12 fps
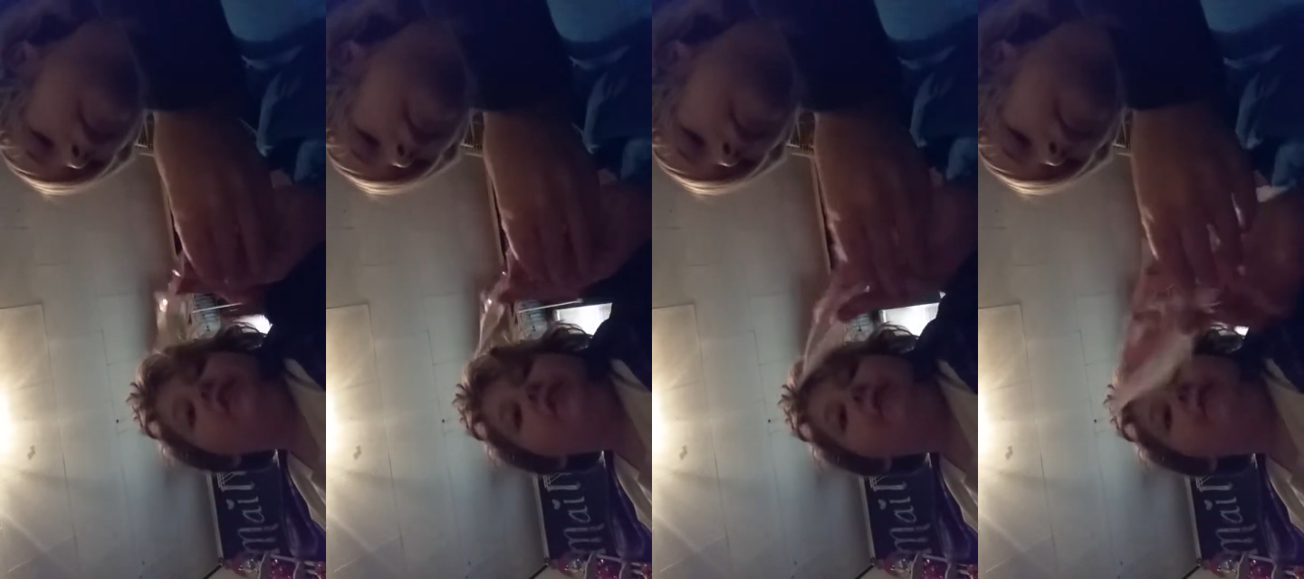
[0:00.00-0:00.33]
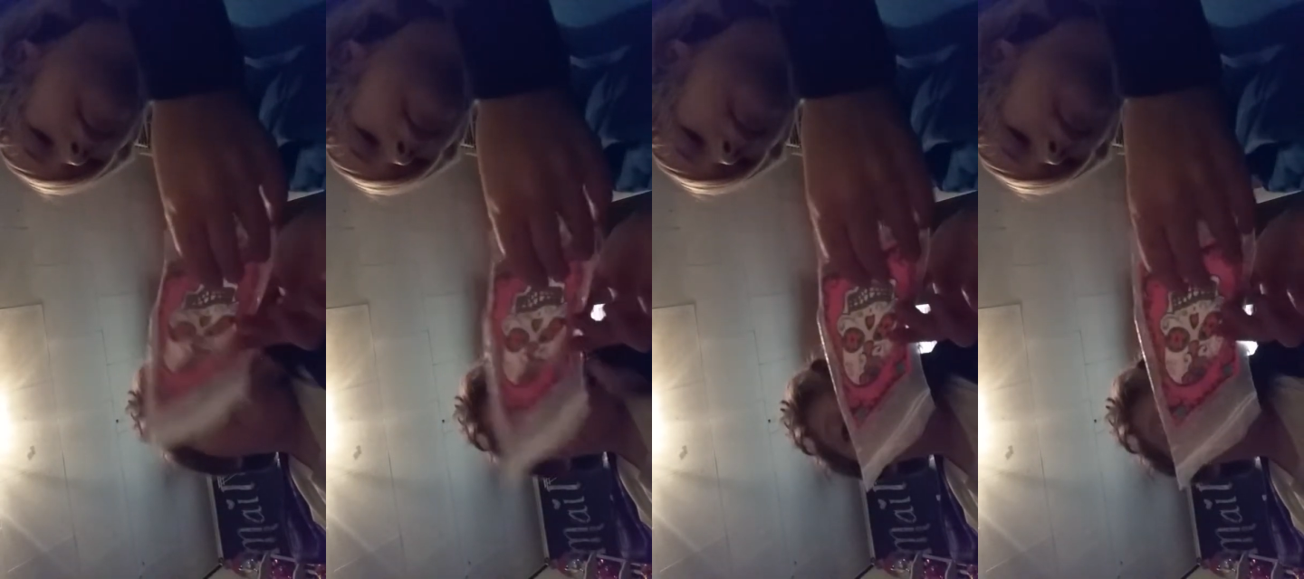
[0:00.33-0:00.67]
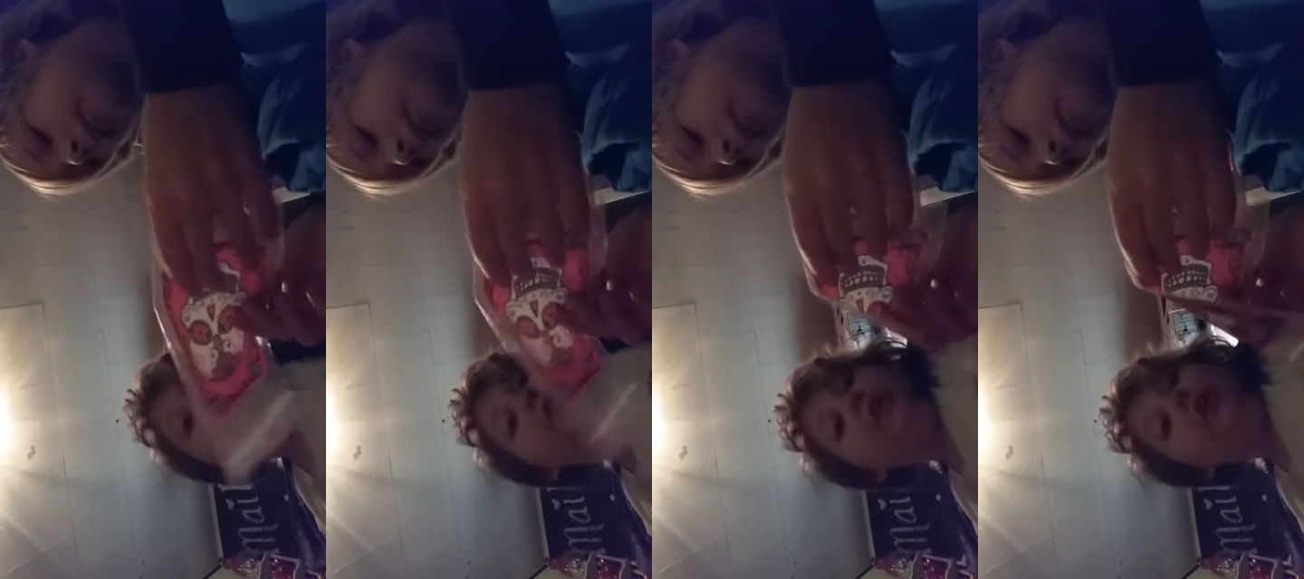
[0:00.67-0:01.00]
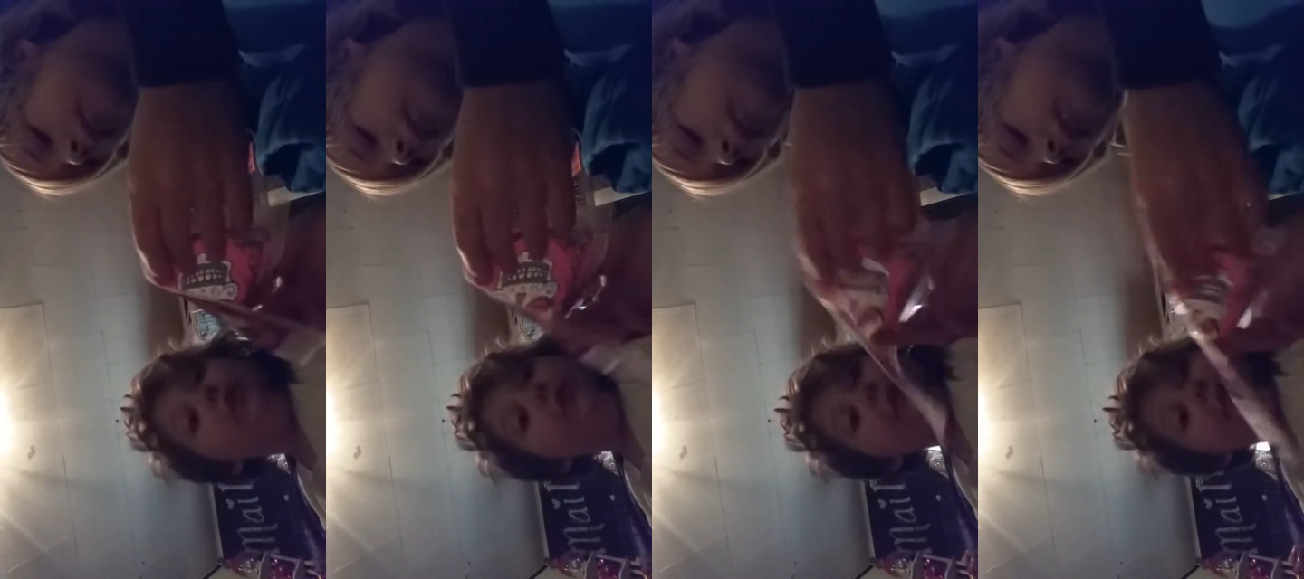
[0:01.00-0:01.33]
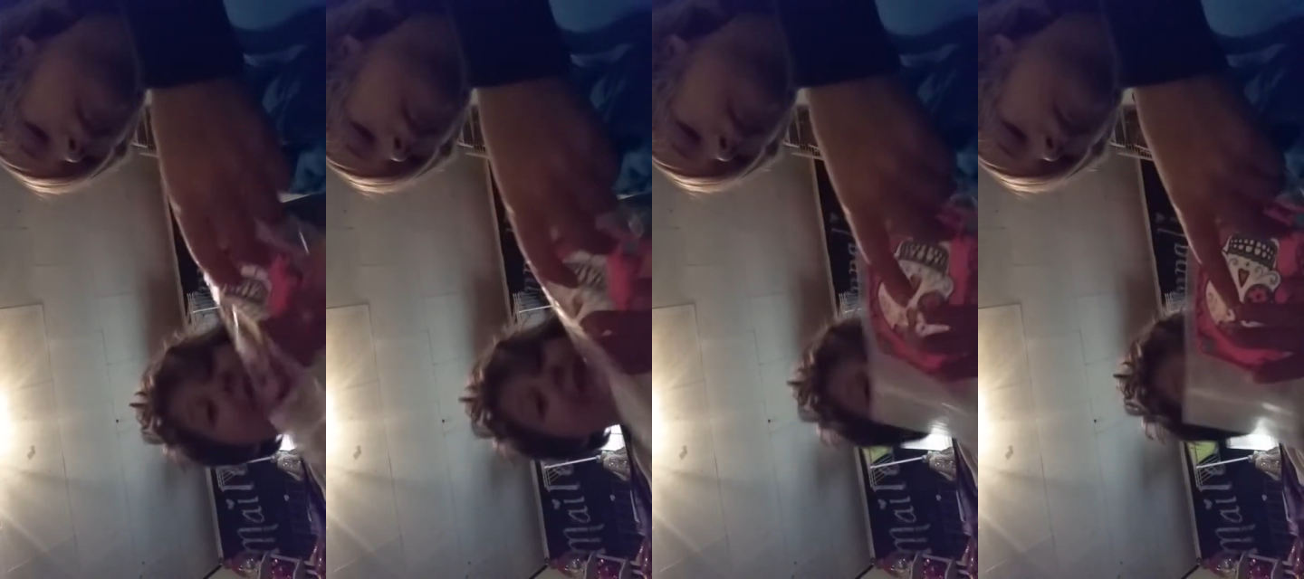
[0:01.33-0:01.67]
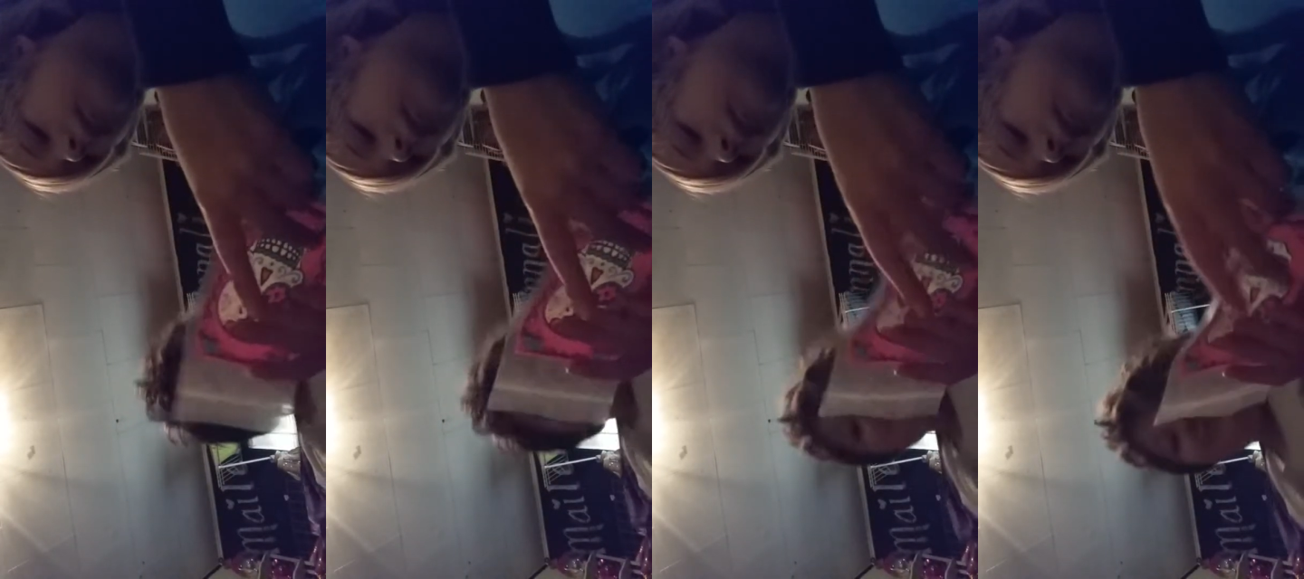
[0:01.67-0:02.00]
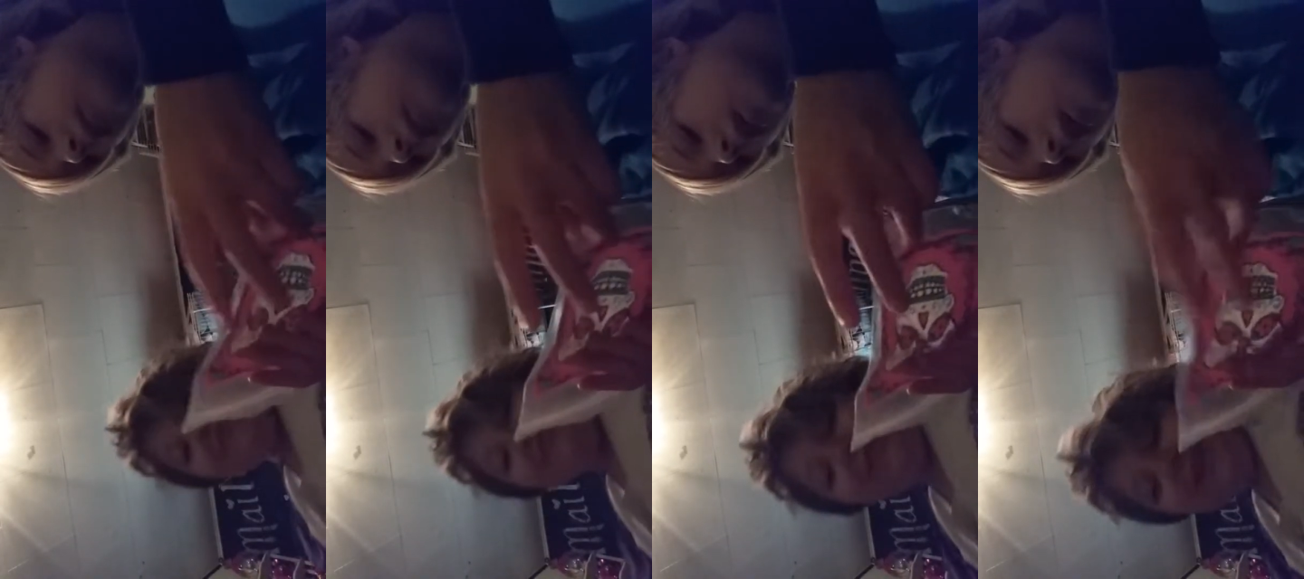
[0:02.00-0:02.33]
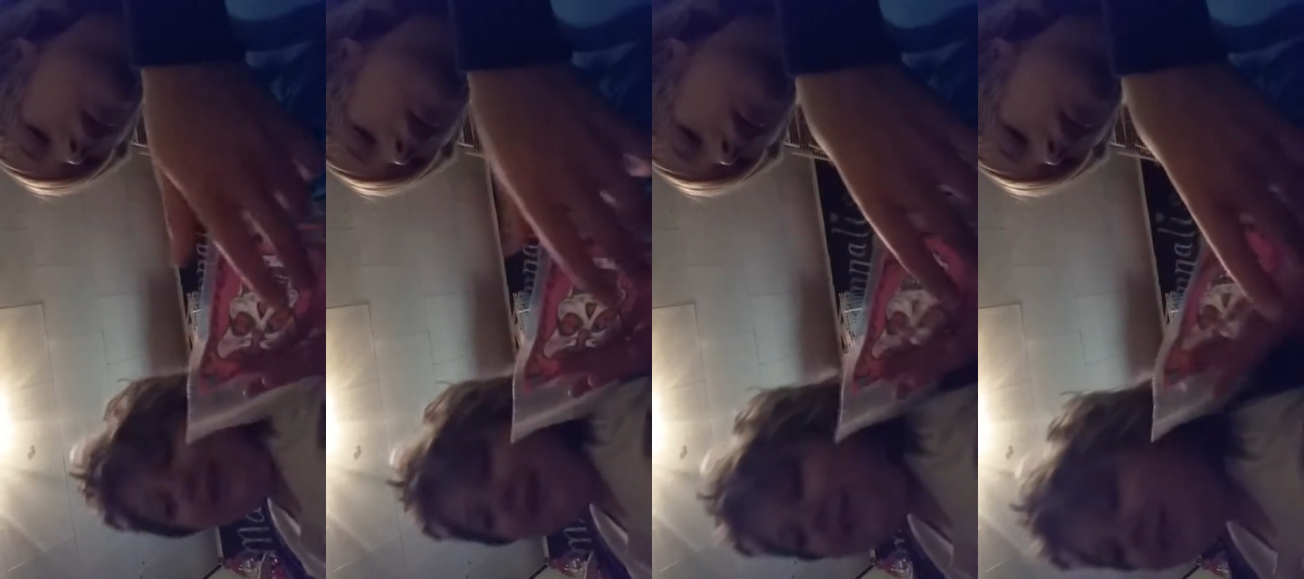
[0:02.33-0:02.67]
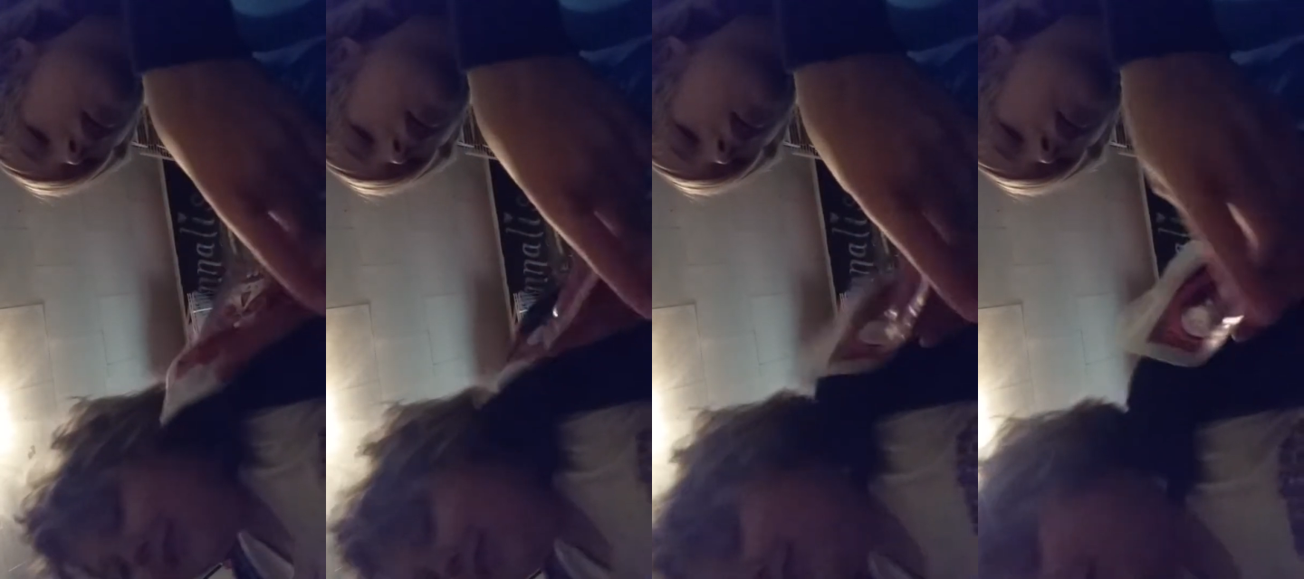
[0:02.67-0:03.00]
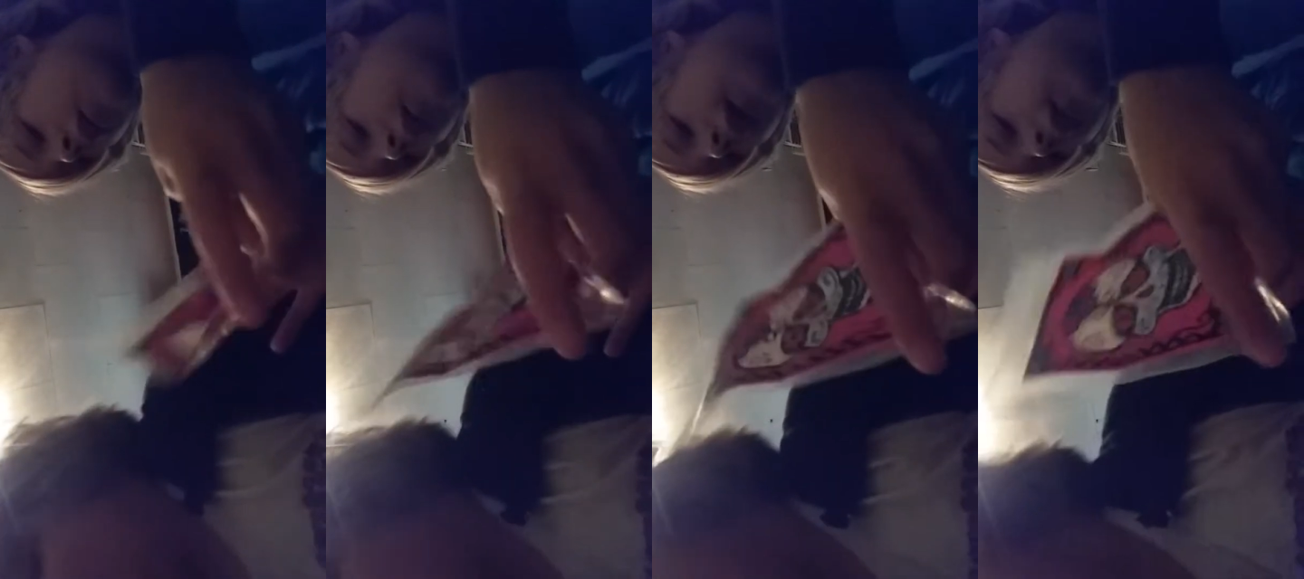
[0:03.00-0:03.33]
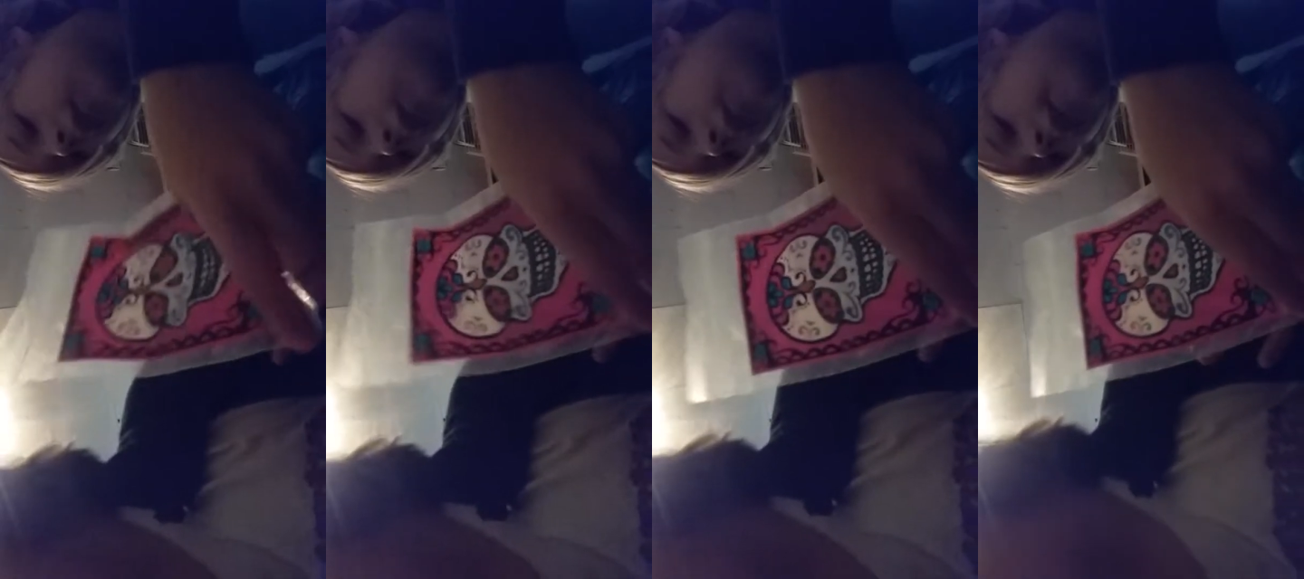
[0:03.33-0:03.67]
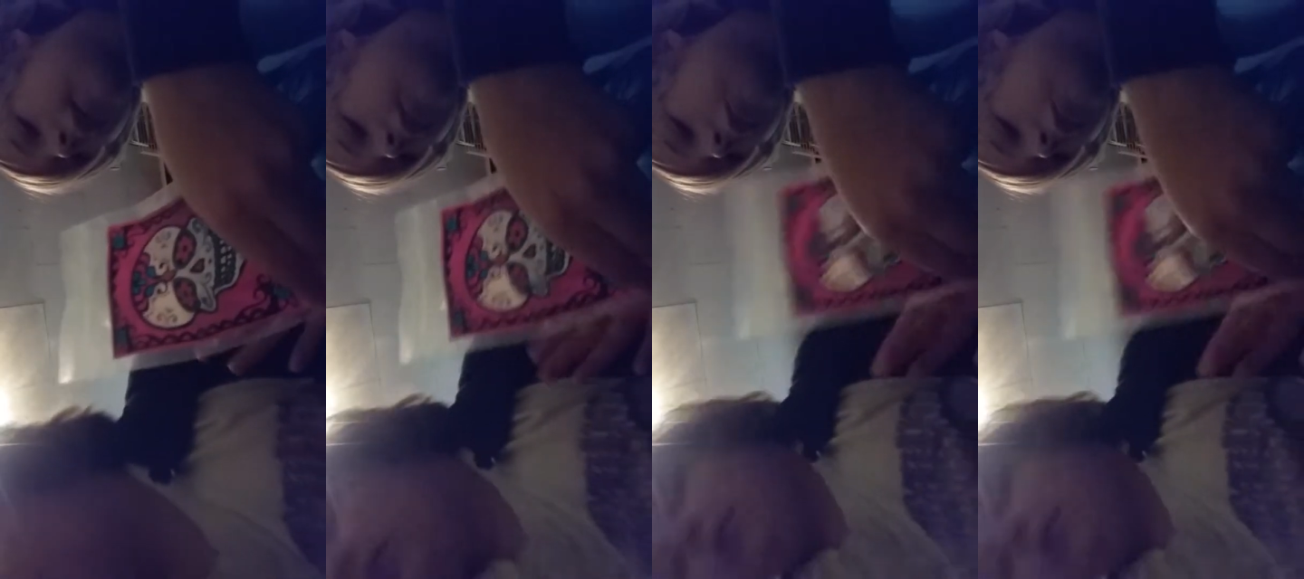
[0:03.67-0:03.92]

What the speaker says: (no speaker visible)